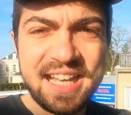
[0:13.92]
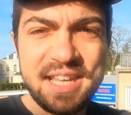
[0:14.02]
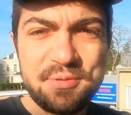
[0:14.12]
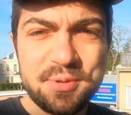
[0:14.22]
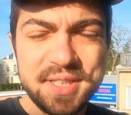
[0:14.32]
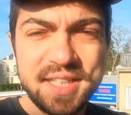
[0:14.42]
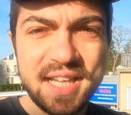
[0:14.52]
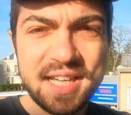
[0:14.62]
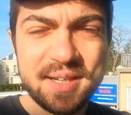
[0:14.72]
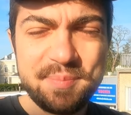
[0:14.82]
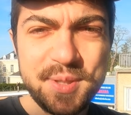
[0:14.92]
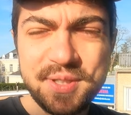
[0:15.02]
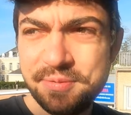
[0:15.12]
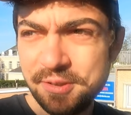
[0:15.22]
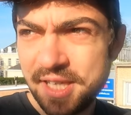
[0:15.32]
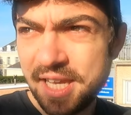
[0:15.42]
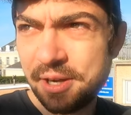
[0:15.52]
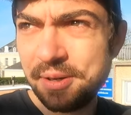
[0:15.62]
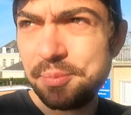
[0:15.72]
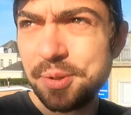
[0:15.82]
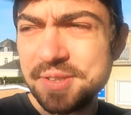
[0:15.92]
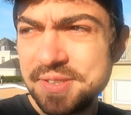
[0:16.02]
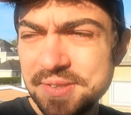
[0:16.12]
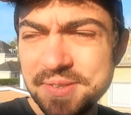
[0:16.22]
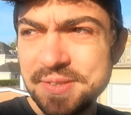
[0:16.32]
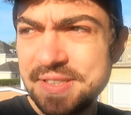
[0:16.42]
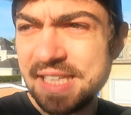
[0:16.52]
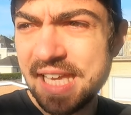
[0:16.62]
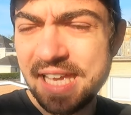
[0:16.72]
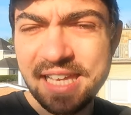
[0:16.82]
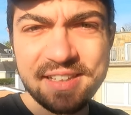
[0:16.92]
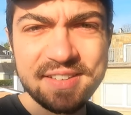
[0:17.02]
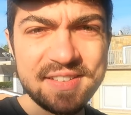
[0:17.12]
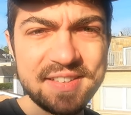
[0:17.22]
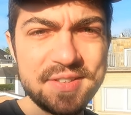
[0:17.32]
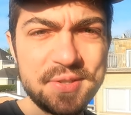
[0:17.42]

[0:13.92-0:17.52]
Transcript: Hey everyone, beautiful day here in Brussels and